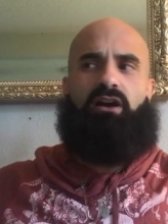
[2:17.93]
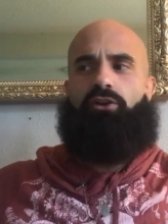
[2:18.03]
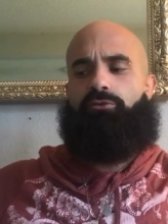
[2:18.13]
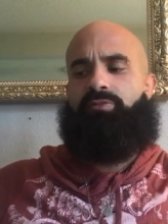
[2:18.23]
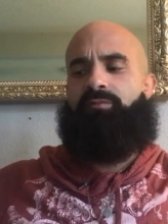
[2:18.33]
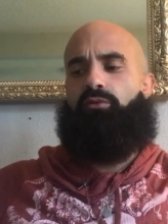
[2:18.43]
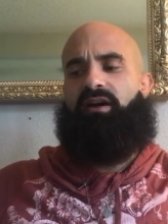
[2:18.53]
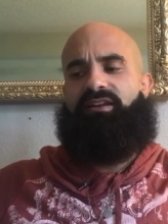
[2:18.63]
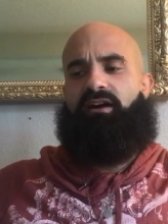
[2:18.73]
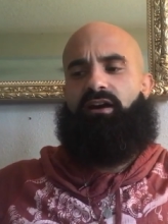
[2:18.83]
Other people
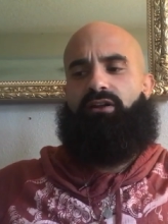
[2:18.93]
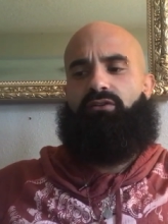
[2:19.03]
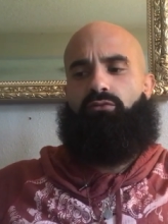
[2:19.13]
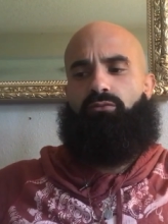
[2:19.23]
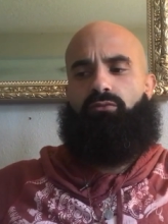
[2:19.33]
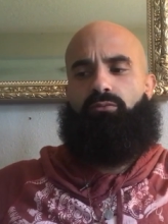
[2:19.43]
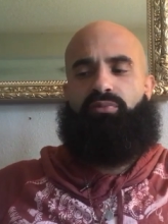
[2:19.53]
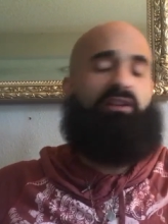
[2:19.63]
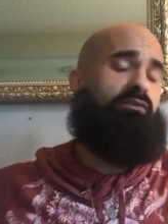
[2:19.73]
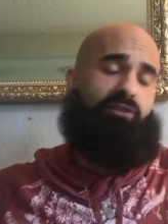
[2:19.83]
might not
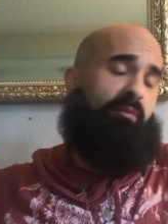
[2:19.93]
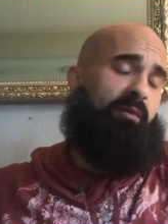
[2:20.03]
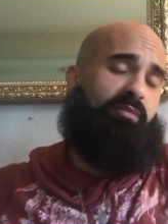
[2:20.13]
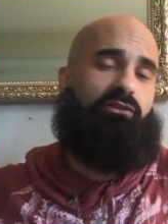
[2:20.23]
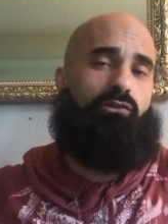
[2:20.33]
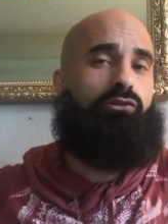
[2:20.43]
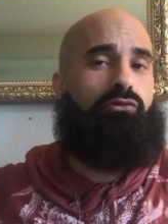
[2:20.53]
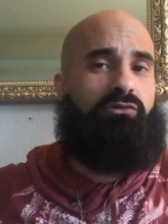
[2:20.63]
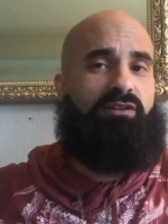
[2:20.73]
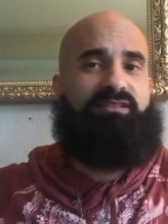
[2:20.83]
be, they might be a little
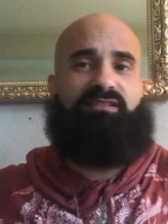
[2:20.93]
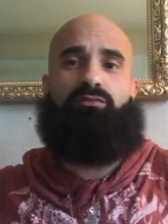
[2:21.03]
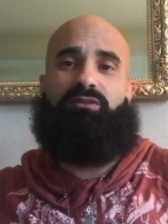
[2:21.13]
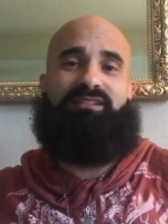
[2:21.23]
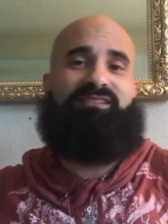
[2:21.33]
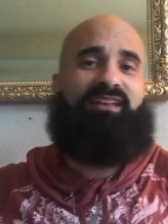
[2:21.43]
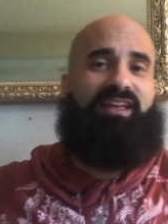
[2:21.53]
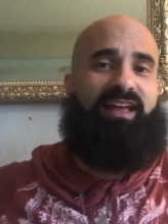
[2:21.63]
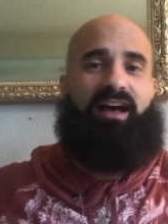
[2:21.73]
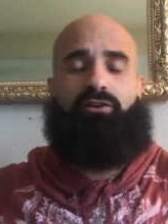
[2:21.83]
clueless as to what to
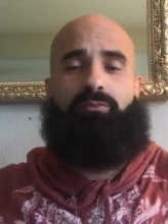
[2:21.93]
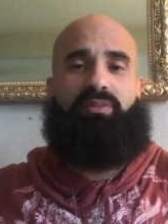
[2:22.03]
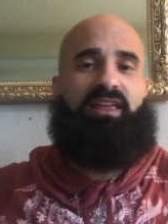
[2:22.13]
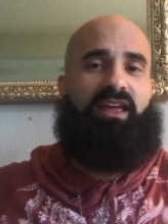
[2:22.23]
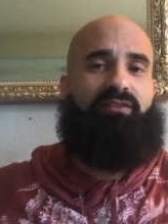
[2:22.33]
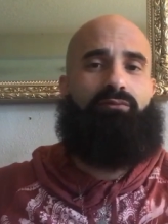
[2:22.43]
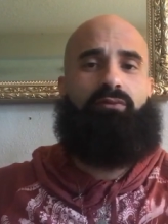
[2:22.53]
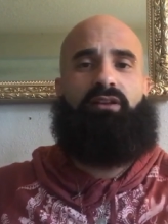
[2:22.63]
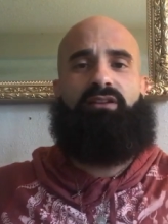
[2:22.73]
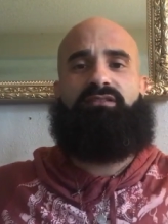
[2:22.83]
say, how to behave
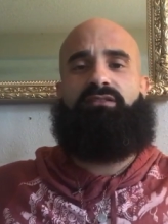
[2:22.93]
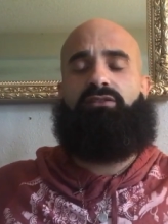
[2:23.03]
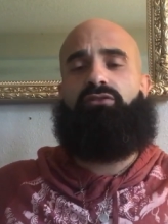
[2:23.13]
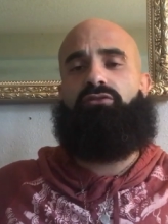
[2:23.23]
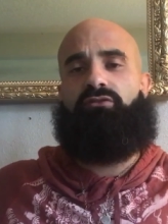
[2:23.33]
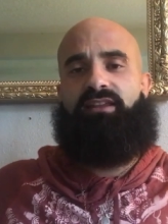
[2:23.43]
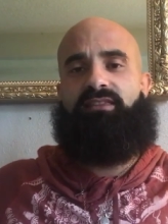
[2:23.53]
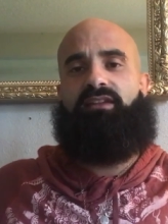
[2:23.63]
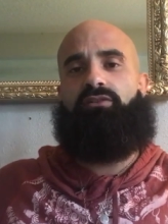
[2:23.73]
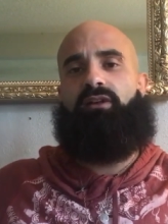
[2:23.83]
uh, to create
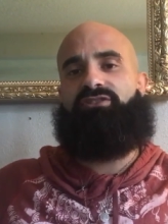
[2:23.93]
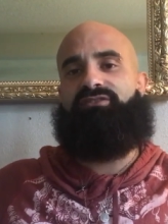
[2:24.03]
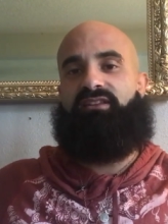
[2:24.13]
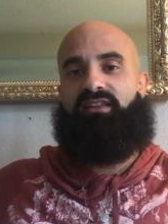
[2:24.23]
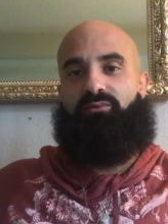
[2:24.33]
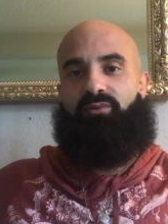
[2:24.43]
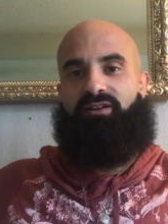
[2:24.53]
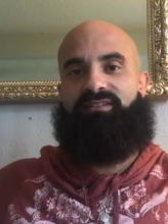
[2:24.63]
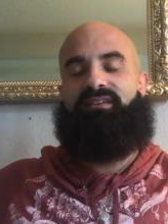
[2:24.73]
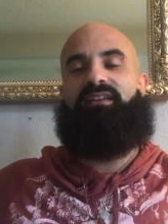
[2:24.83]
the interaction that they
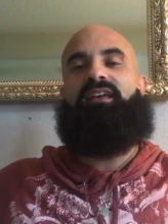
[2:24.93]
want.